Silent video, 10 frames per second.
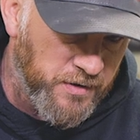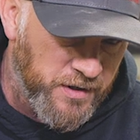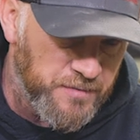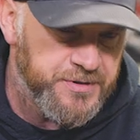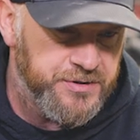when it
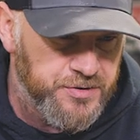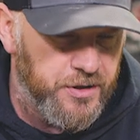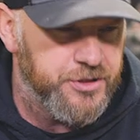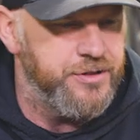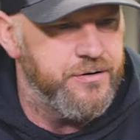comes to
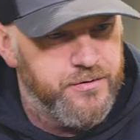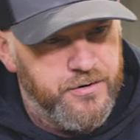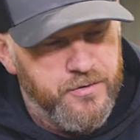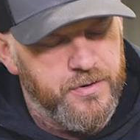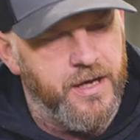construction,
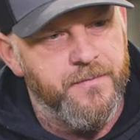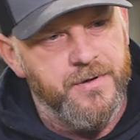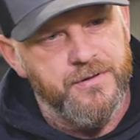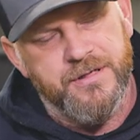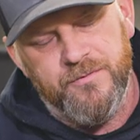
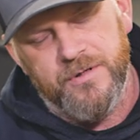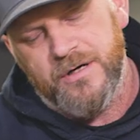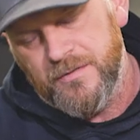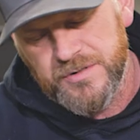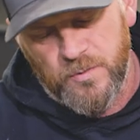reliability, when it
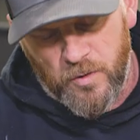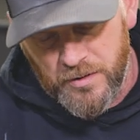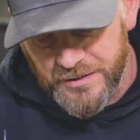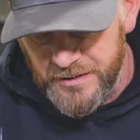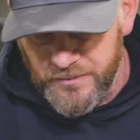comes to
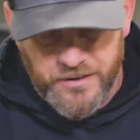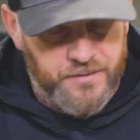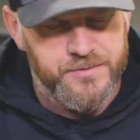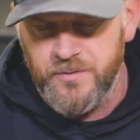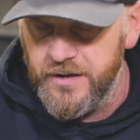warranty, when it
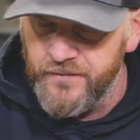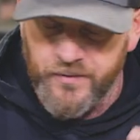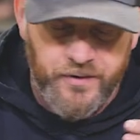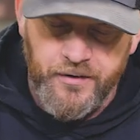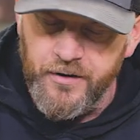comes to
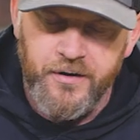whatever,